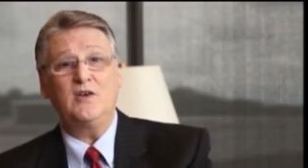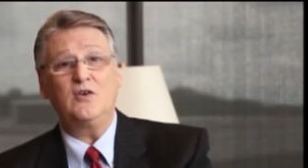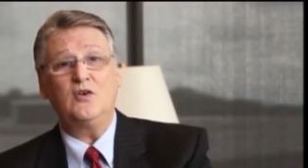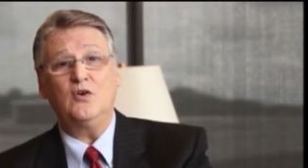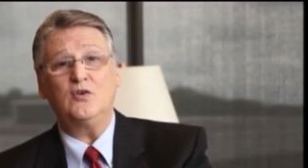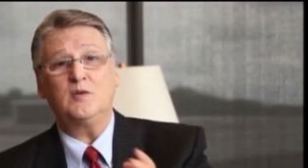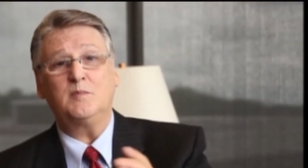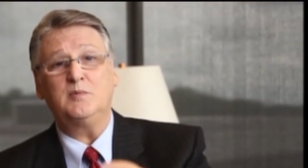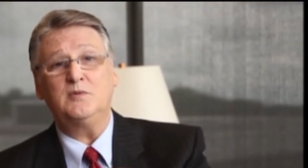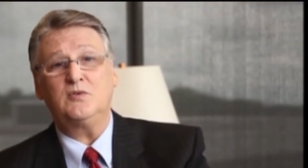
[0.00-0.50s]
you can
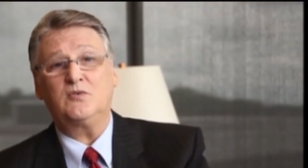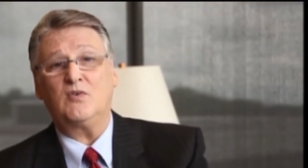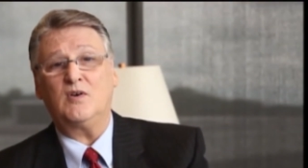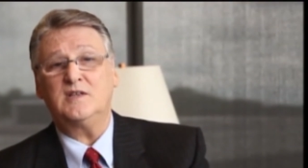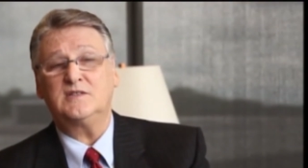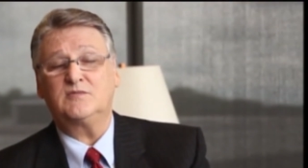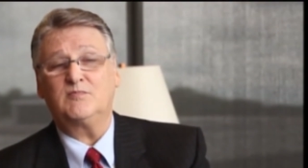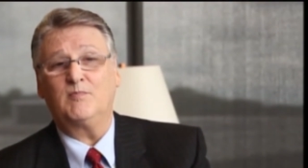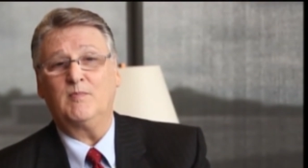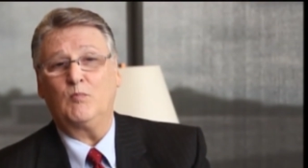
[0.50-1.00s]
go to Blue
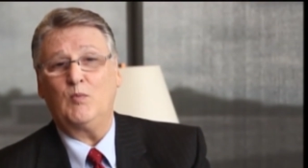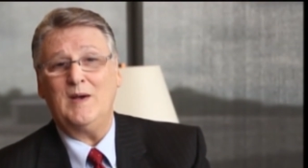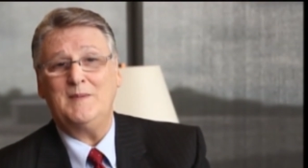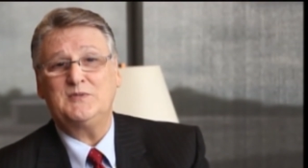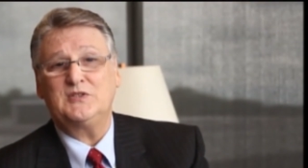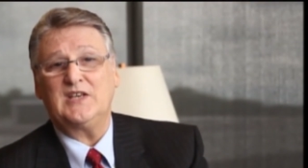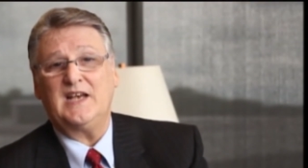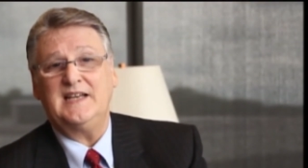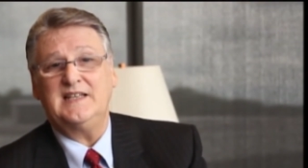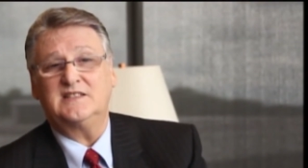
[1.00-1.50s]
Cross
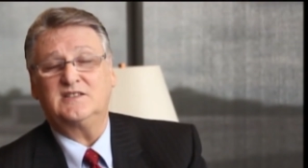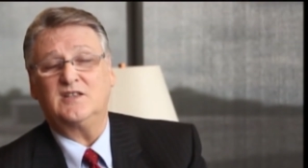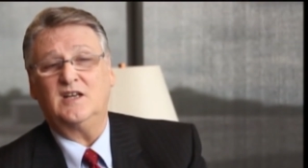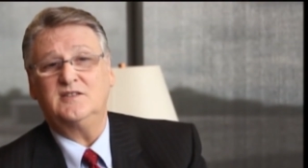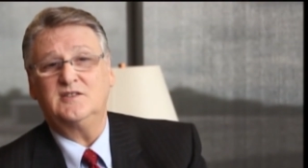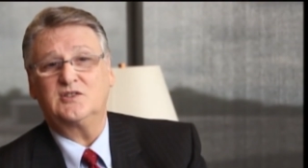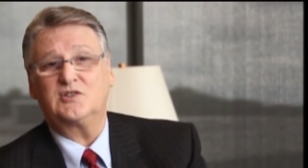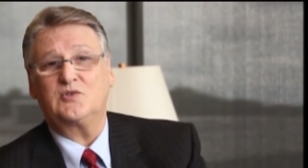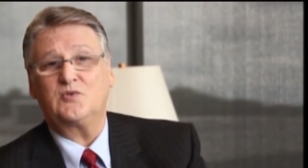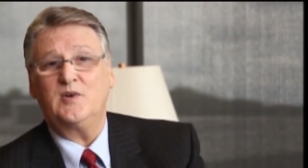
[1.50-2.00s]
website. It's
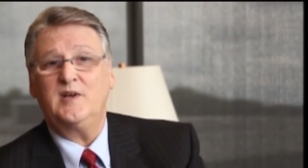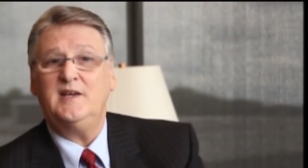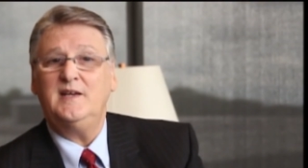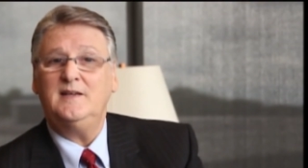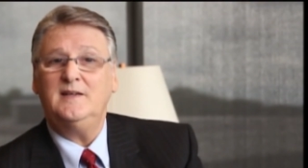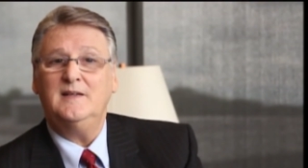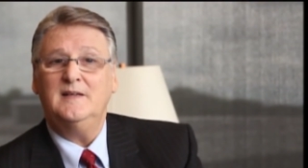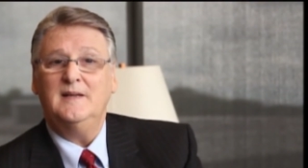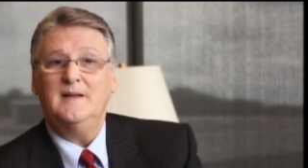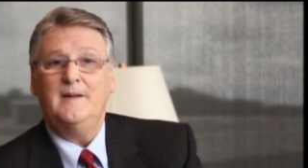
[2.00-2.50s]
on the
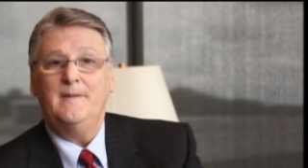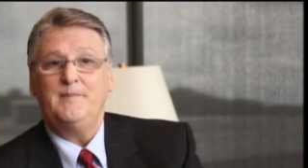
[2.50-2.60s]
screen.